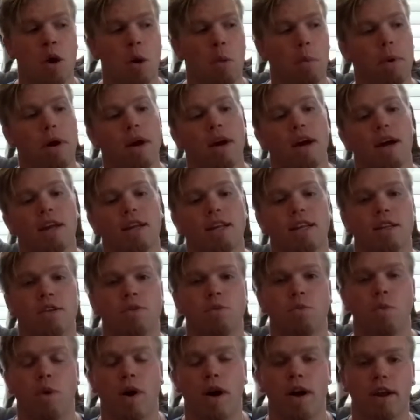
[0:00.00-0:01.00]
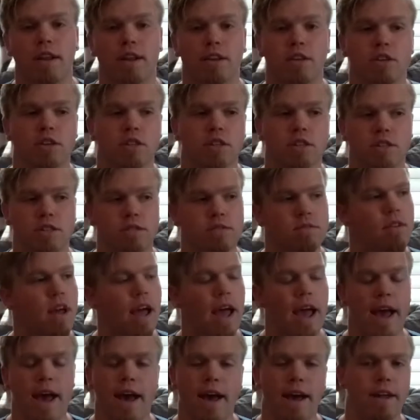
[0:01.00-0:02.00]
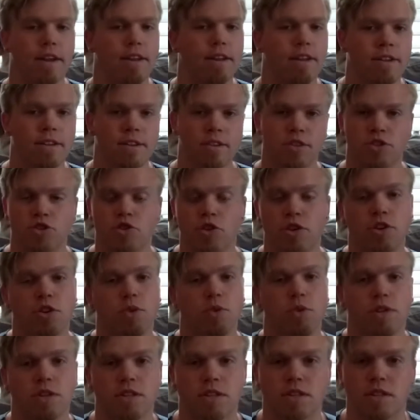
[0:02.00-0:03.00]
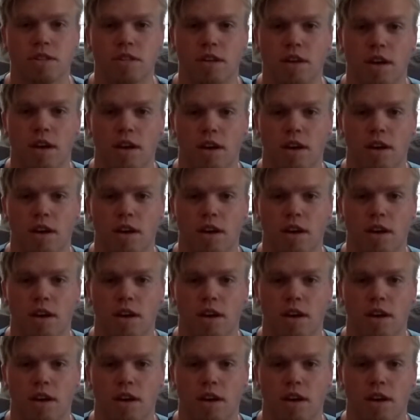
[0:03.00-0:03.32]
but I didn't want to just add strenuous